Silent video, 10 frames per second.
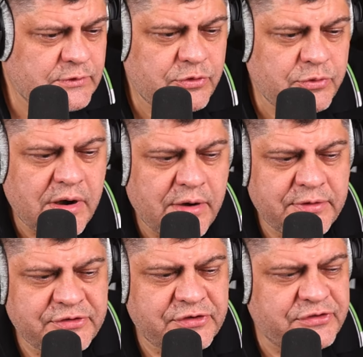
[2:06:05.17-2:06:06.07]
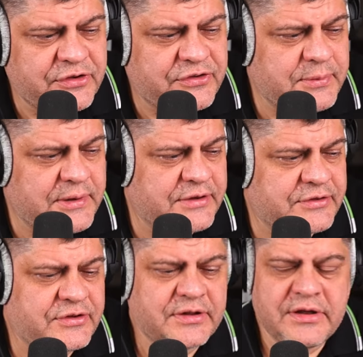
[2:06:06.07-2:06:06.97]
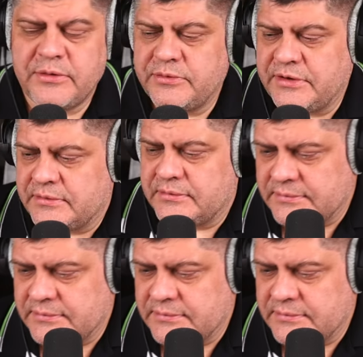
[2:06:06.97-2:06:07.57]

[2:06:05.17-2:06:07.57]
Two hours, six minutes, and counting.